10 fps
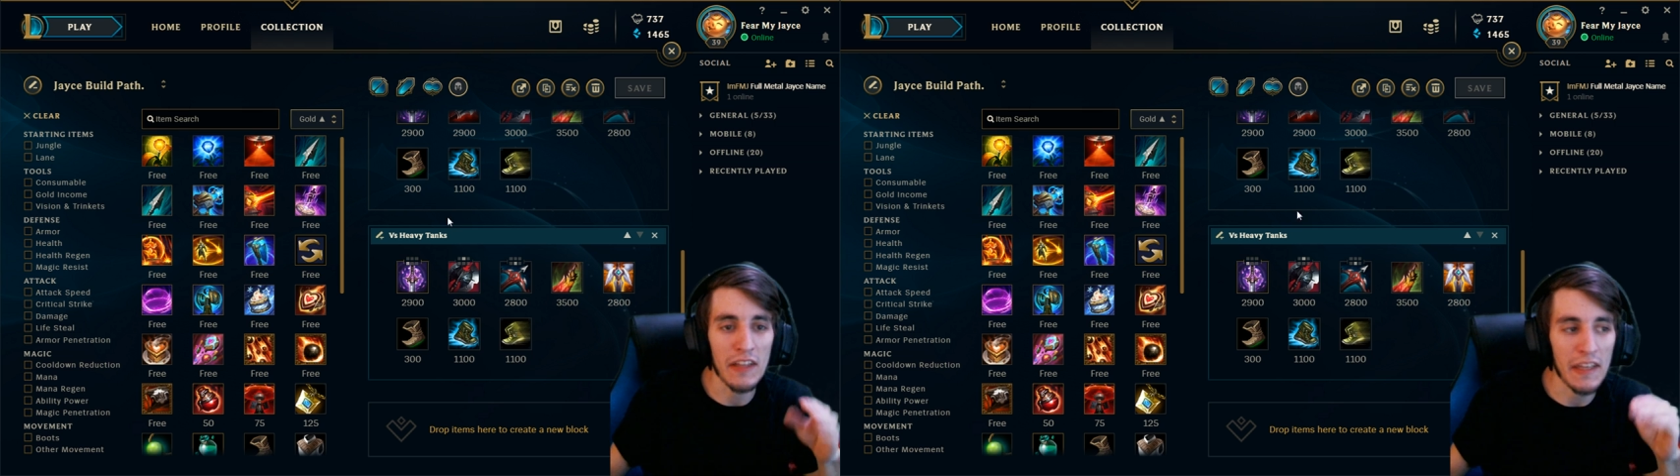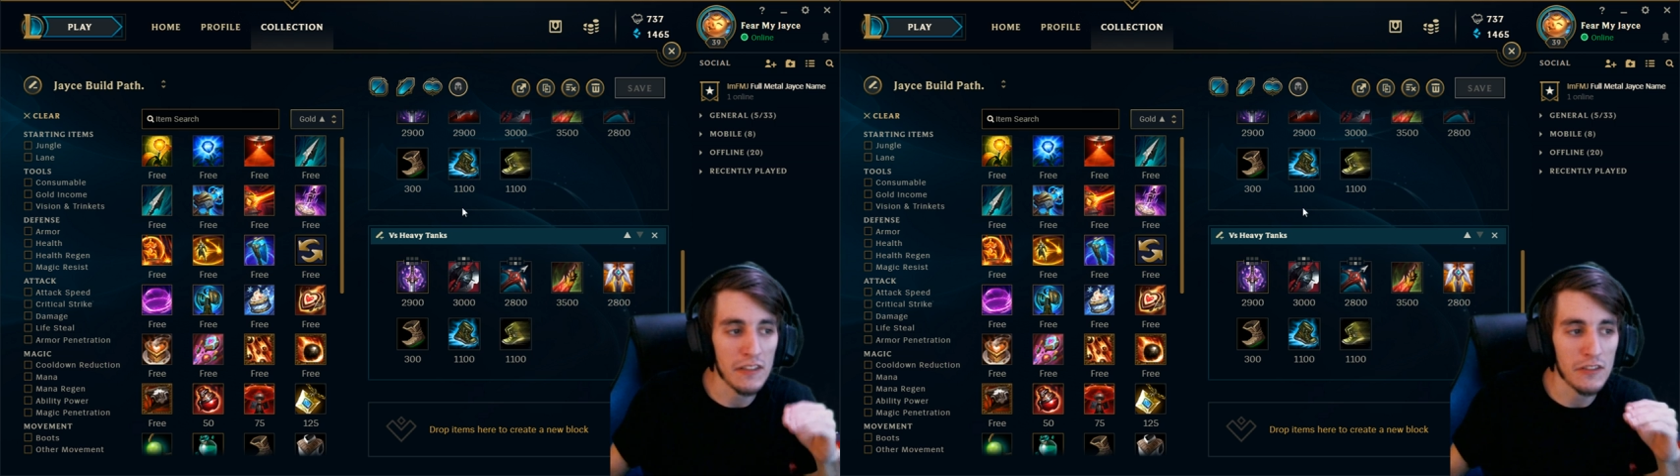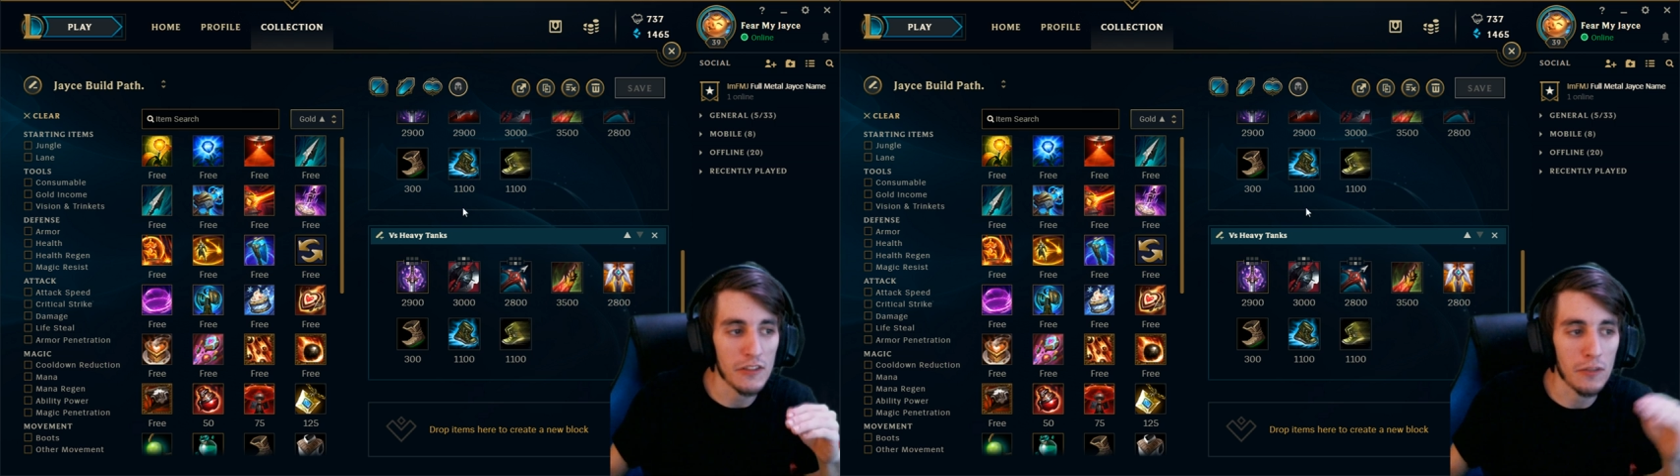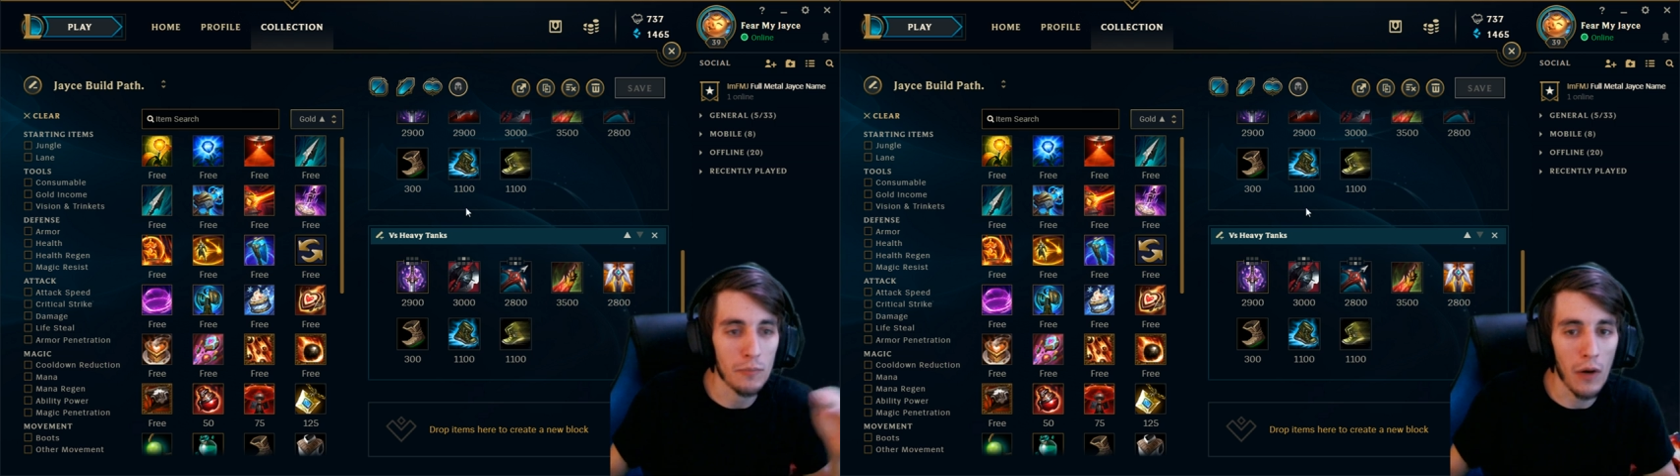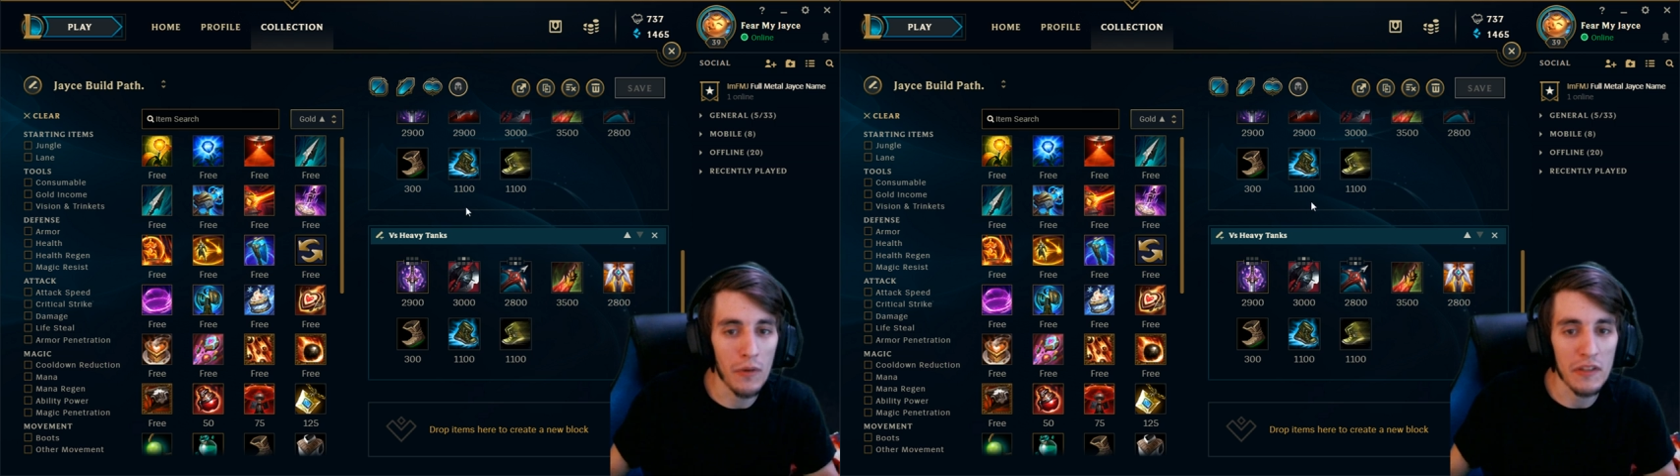against your
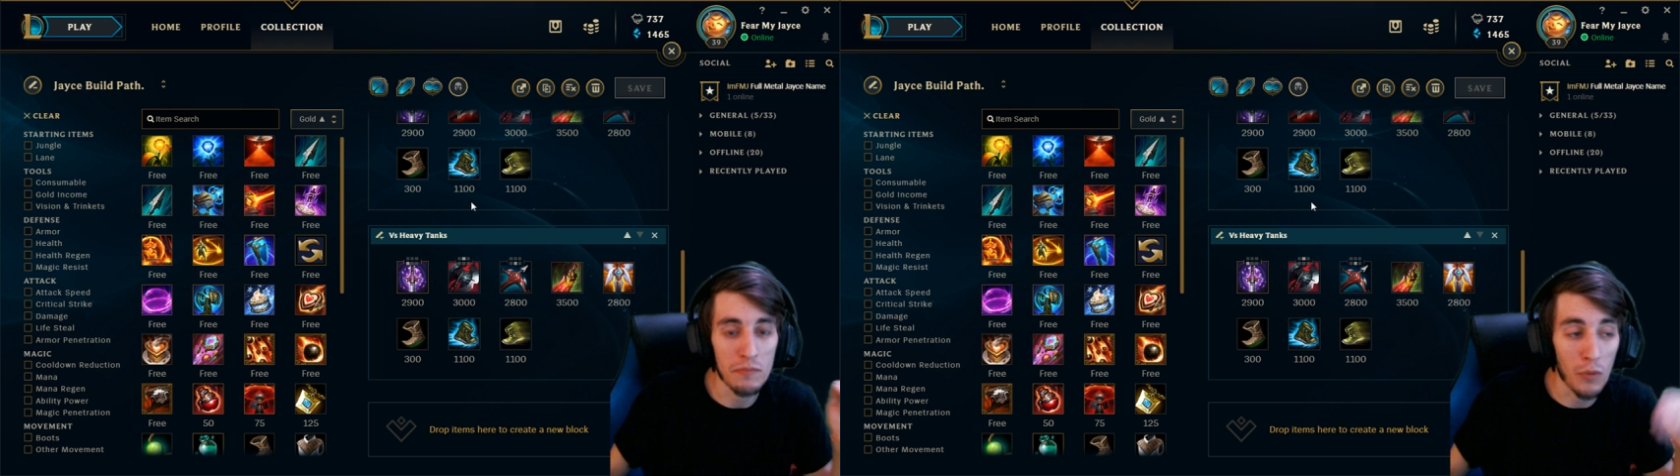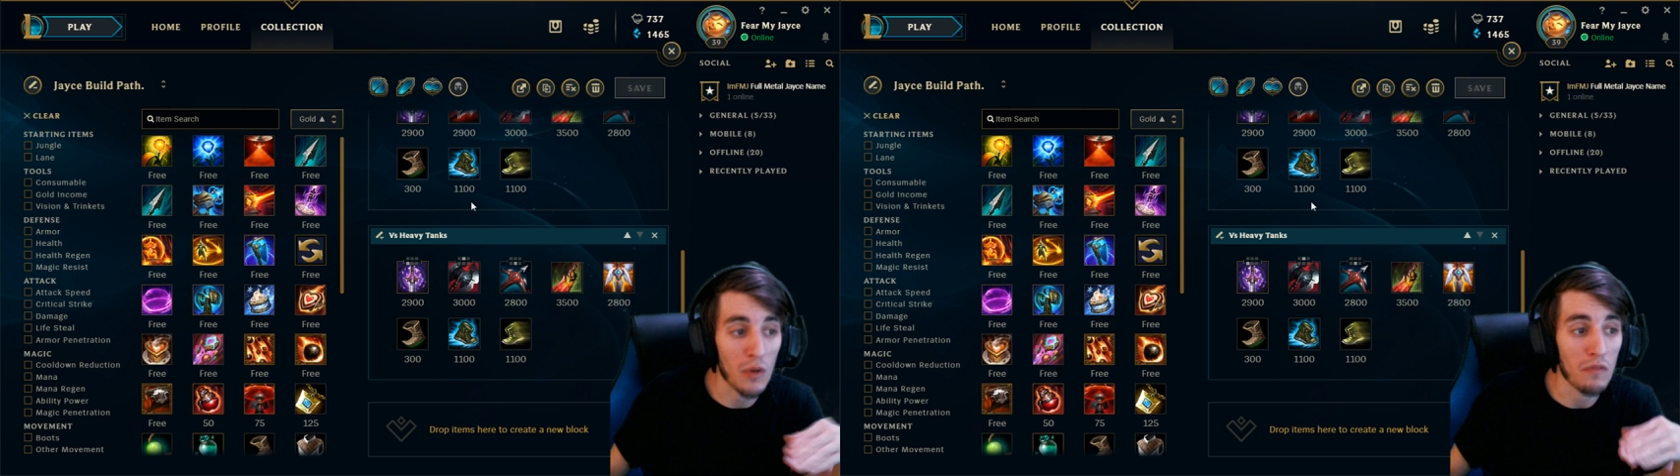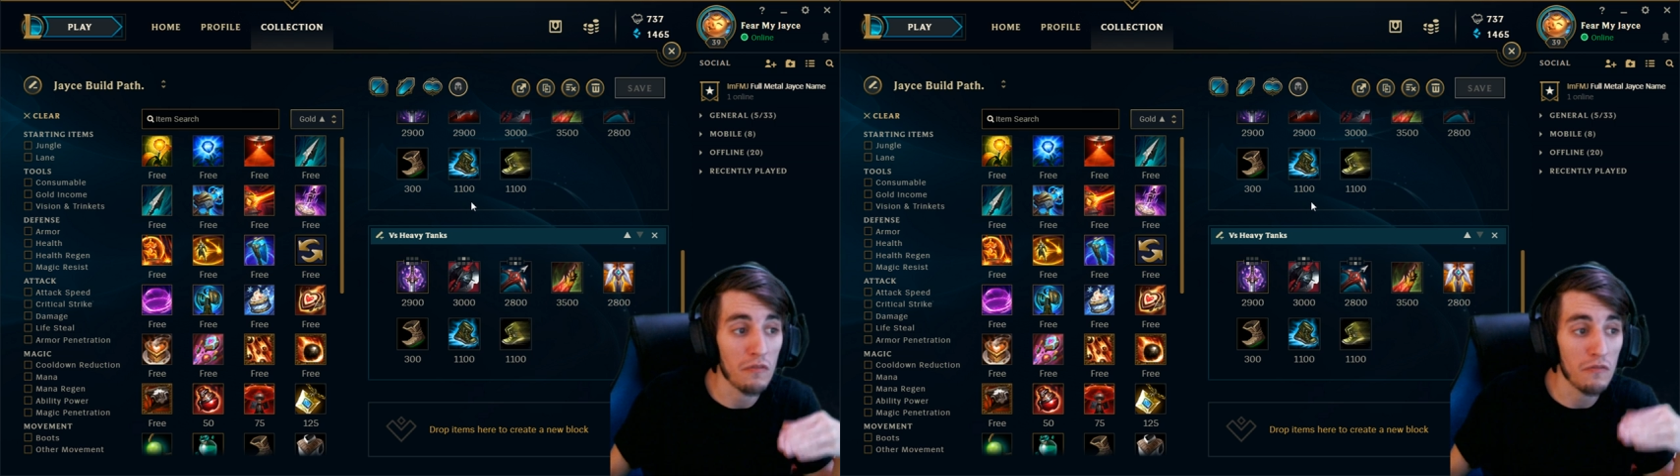opponents more